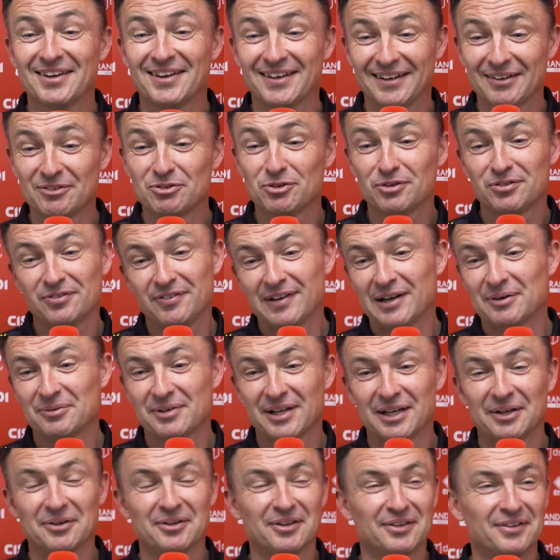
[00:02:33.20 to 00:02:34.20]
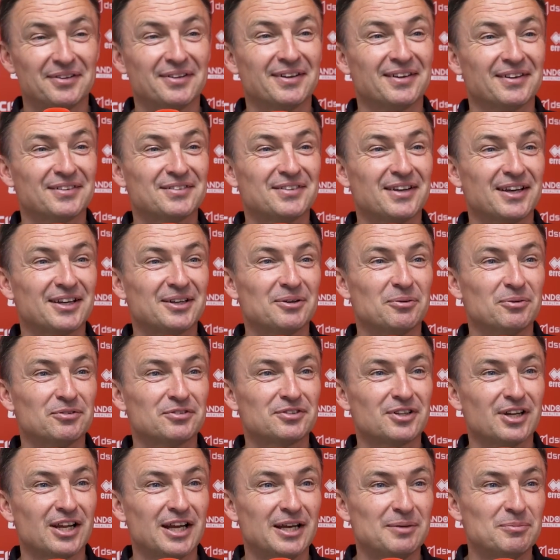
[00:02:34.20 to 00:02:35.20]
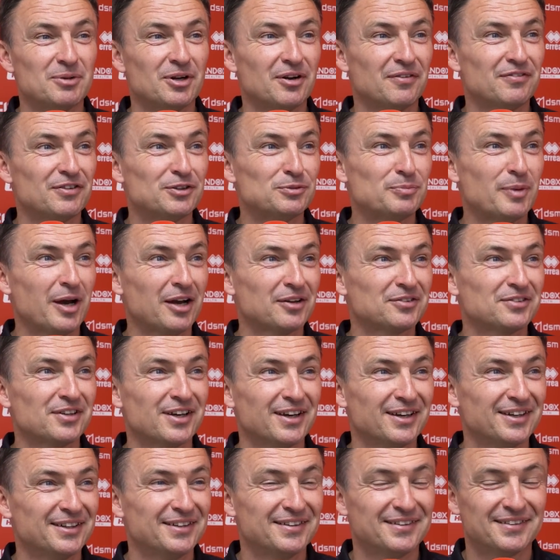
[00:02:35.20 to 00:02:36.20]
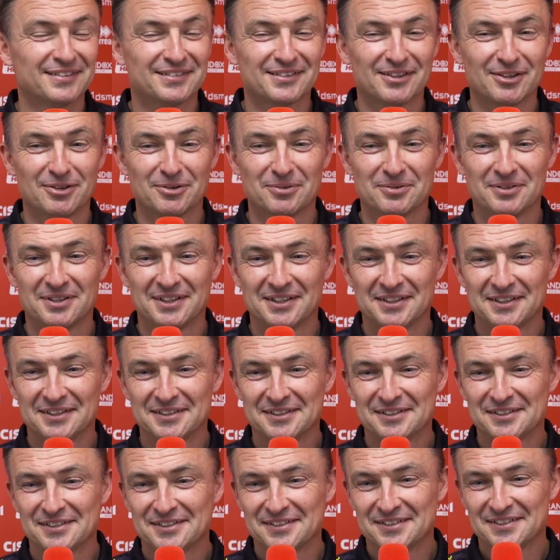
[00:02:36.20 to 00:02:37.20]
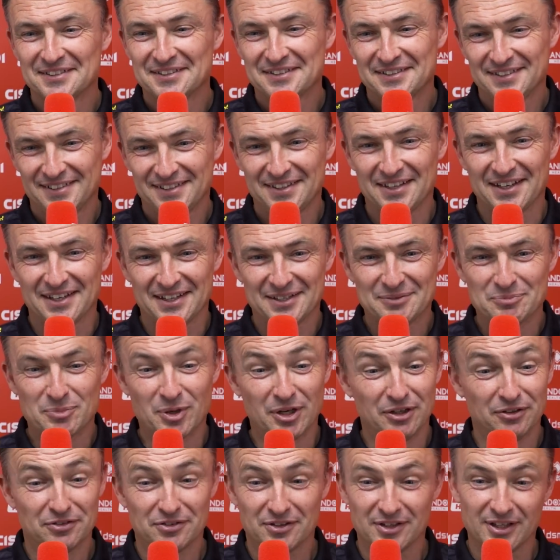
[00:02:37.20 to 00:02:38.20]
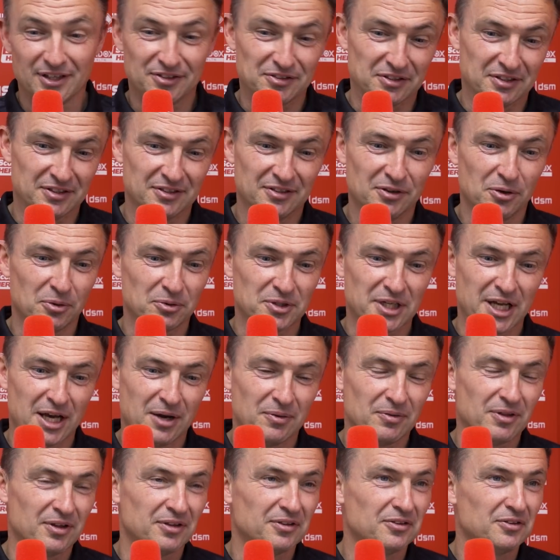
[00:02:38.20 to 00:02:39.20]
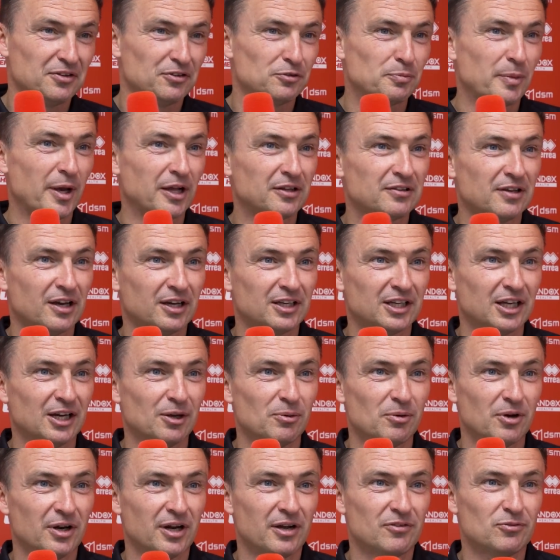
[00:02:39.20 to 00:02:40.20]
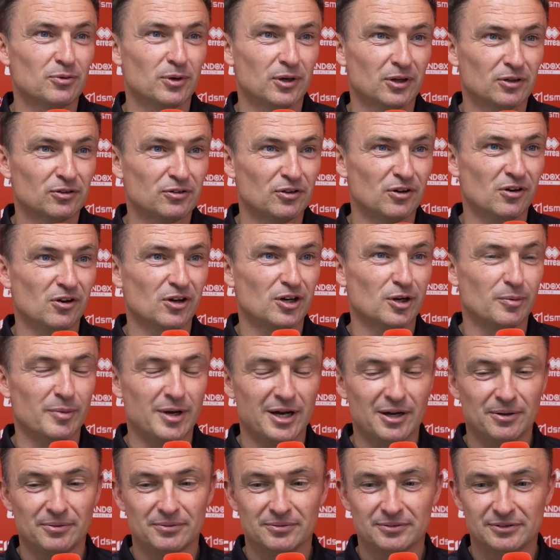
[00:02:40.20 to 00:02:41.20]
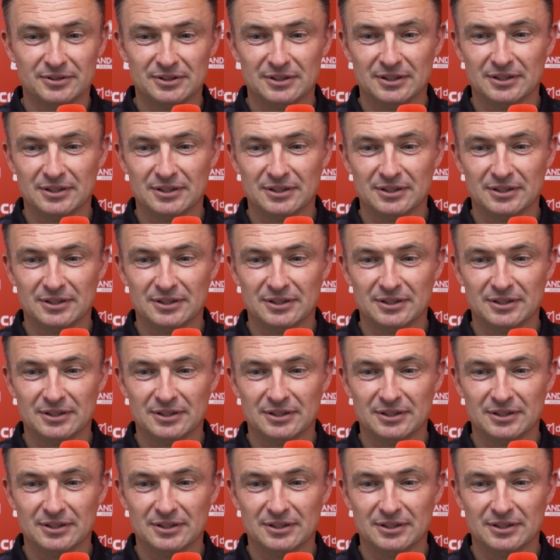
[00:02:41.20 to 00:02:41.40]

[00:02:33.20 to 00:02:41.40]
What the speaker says: Yeah, I just found out that second one's claiming off his backside. So, yeah, but listen, no doubt that the spectacular one everyone will talk about.